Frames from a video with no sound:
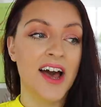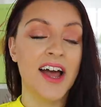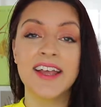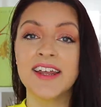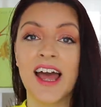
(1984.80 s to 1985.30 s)

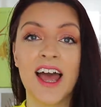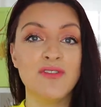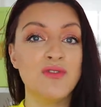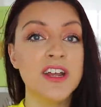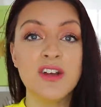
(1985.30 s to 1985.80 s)
I can
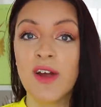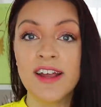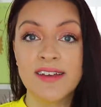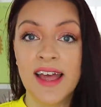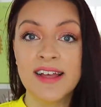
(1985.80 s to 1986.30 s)
have really
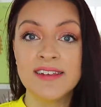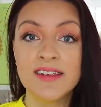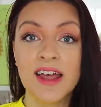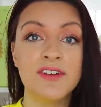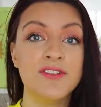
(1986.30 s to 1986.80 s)
great
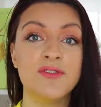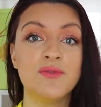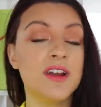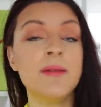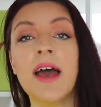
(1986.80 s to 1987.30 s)
days and
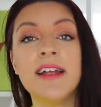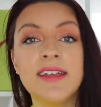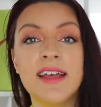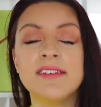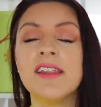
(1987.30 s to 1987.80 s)
really bad
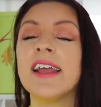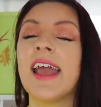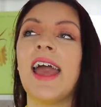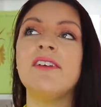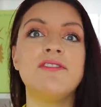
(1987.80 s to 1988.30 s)
days,
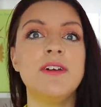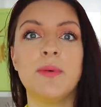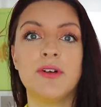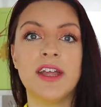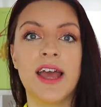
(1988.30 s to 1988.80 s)
like
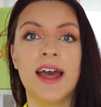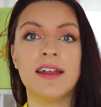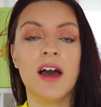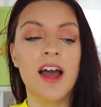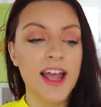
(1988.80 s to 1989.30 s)
everybody
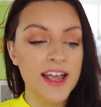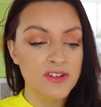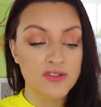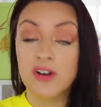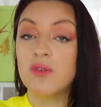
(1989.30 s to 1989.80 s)
can. I
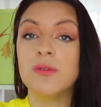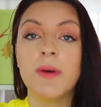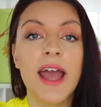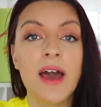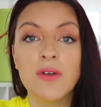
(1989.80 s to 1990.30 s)
struggle with
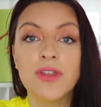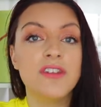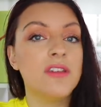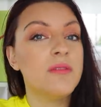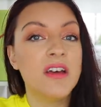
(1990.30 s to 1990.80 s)
my health,
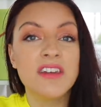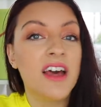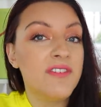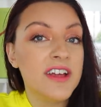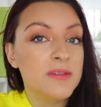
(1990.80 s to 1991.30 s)
and sometimes
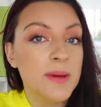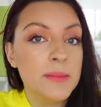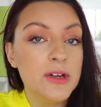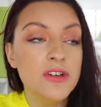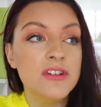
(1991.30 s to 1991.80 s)
that affects my
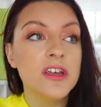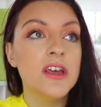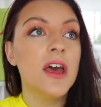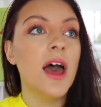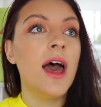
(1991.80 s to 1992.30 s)
mood.
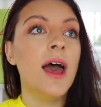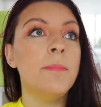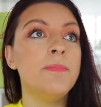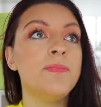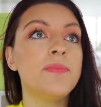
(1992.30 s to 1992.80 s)

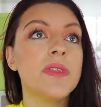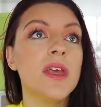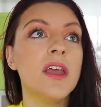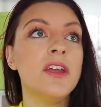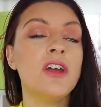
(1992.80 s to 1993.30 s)
Um,
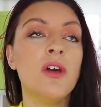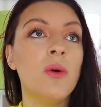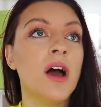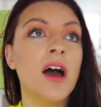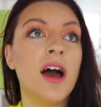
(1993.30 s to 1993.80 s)
you
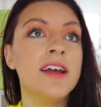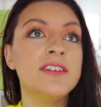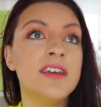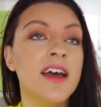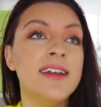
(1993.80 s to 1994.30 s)
know, I
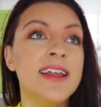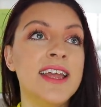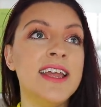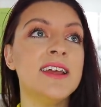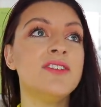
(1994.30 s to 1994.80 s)

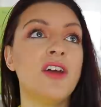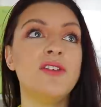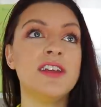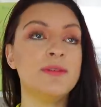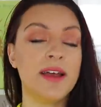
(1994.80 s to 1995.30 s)
certainly
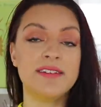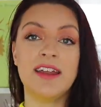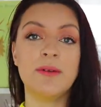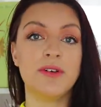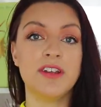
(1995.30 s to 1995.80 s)
don't expect
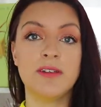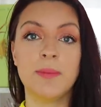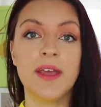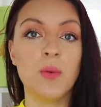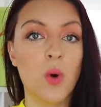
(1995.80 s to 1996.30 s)
anybody to
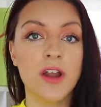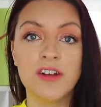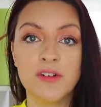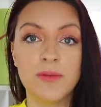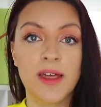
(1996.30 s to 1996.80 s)
be one
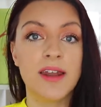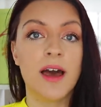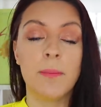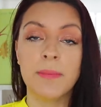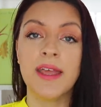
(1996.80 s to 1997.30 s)
hundred percent
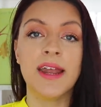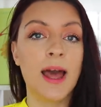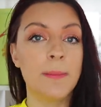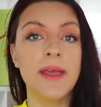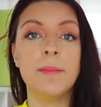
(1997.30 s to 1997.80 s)
upbeat and
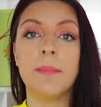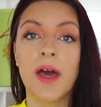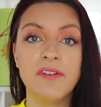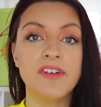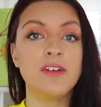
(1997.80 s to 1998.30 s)
happy and
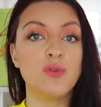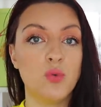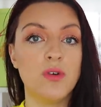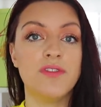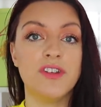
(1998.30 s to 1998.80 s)
perfect
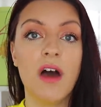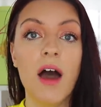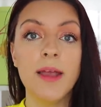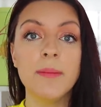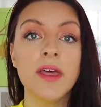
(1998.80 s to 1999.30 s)
all of the
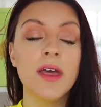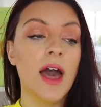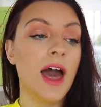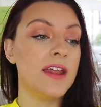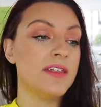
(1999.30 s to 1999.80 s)
time,
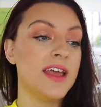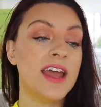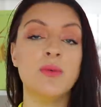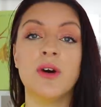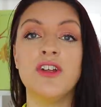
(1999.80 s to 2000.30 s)
and I think
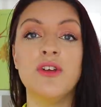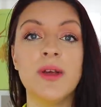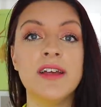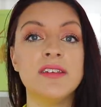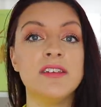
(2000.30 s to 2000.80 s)
anyone who
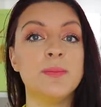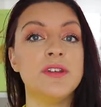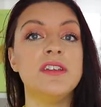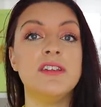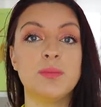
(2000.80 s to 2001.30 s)
is is,
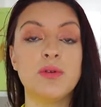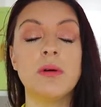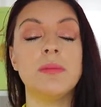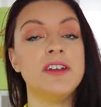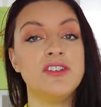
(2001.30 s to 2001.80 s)
is
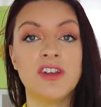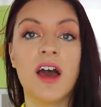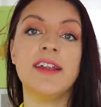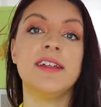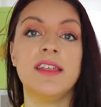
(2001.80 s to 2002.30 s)
probably just
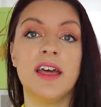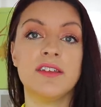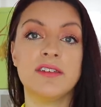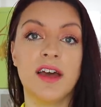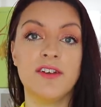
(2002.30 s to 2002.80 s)
hiding the
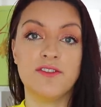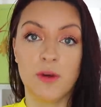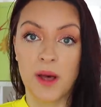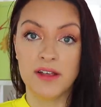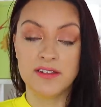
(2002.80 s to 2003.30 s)
other side
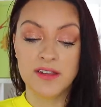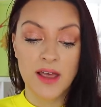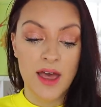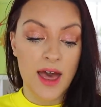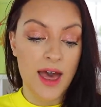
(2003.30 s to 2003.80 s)
from us,
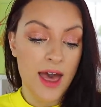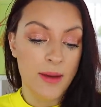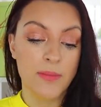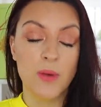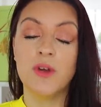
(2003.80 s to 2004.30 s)

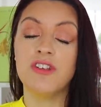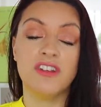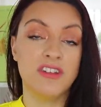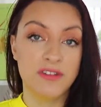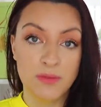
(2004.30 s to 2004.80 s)
um, which
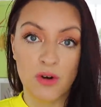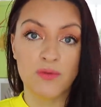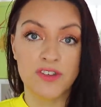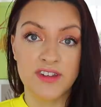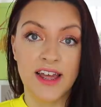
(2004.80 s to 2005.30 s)
is
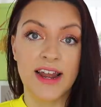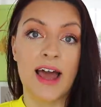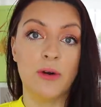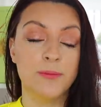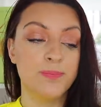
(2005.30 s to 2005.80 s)
obviously
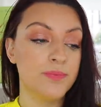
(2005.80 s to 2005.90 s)
allowed.